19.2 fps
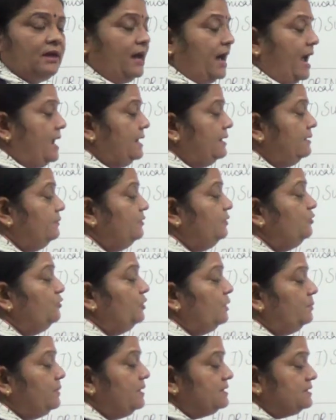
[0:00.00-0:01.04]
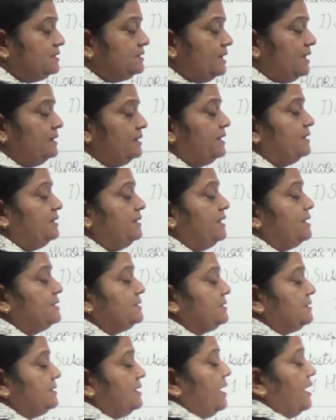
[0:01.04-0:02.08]
and you will be seeing that
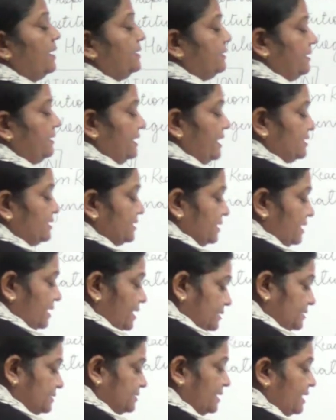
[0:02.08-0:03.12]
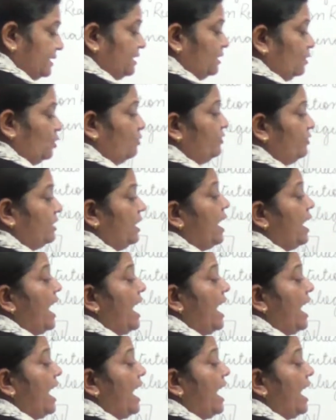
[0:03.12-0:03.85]
yes, the reaction is taking over.